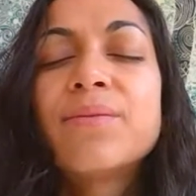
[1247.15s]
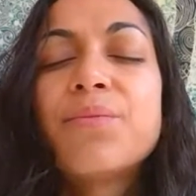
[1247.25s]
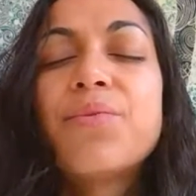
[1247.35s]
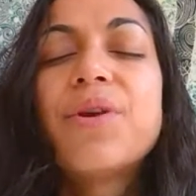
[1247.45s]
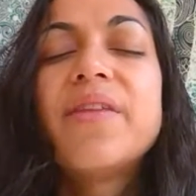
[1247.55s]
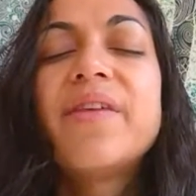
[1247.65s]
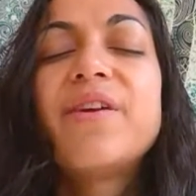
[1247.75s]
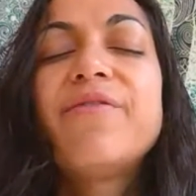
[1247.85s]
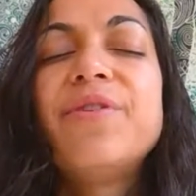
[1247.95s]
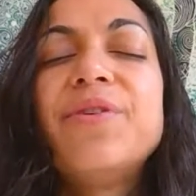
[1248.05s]
Breathing a
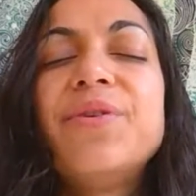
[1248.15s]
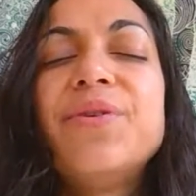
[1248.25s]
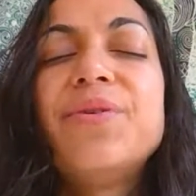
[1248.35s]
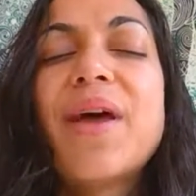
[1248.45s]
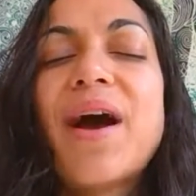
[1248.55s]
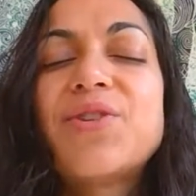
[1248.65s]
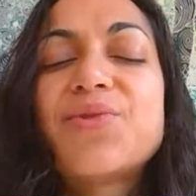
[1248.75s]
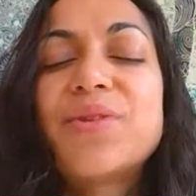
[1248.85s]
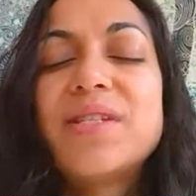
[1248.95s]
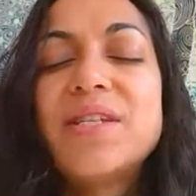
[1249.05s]
few
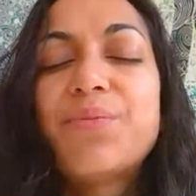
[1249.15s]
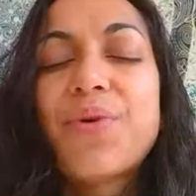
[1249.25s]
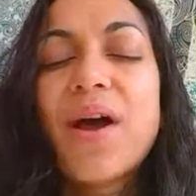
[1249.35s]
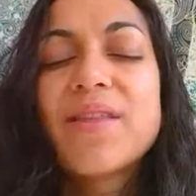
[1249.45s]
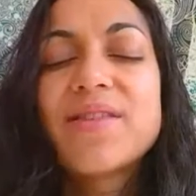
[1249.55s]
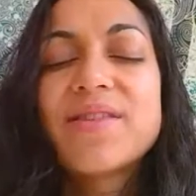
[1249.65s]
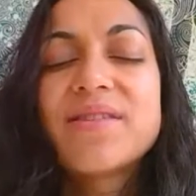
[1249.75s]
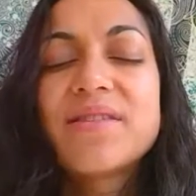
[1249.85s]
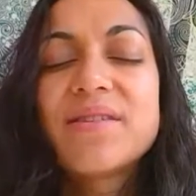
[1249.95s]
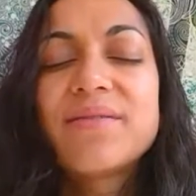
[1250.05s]
natural deep
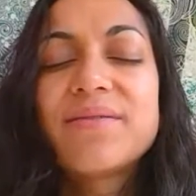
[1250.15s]
breaths.